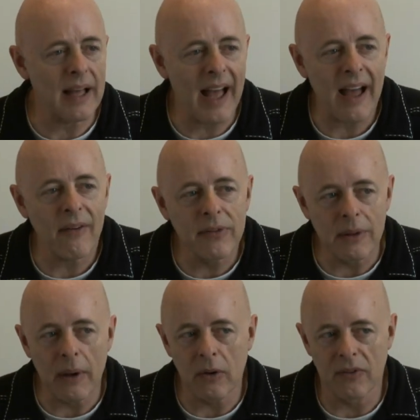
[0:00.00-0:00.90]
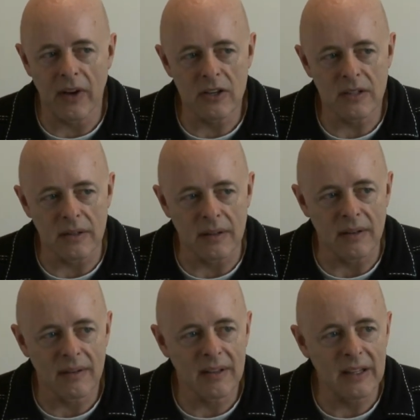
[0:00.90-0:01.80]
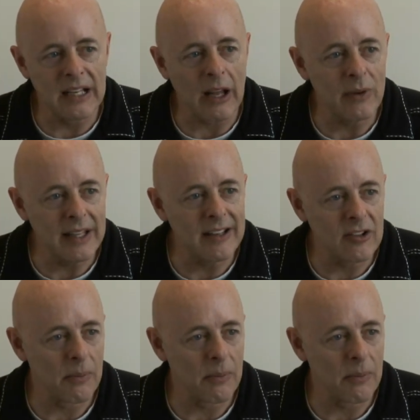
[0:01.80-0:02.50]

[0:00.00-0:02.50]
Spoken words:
have the motivation needed